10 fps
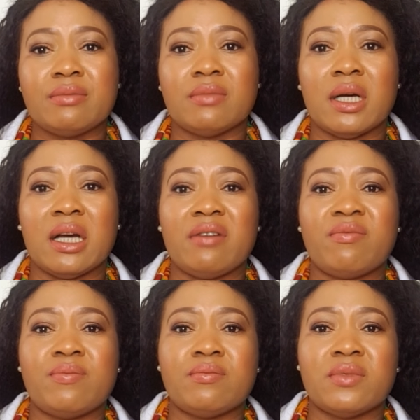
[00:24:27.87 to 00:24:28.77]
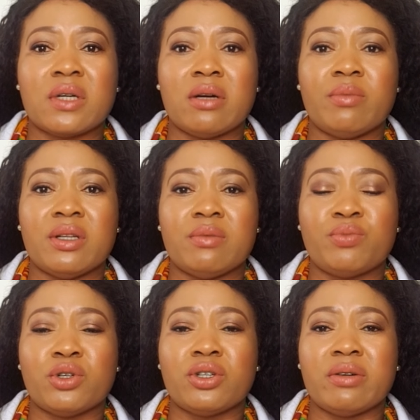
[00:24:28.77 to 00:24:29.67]
I have product
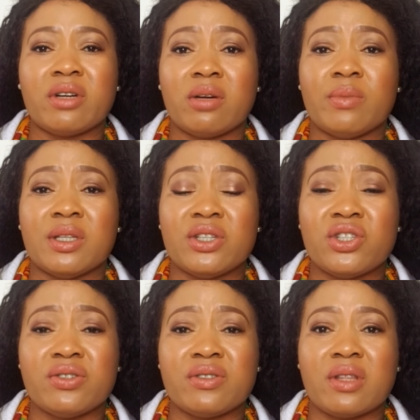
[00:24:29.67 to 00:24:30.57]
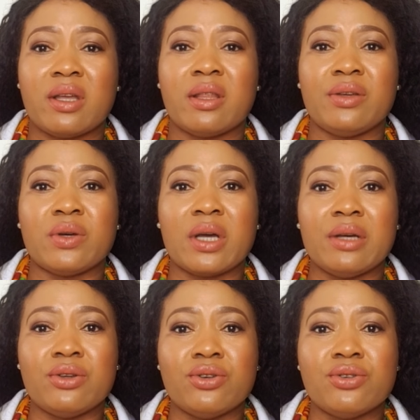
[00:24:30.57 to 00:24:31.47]
recommendations there that you
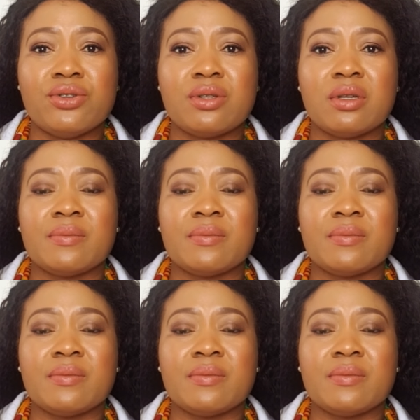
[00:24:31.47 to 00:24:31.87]
can use.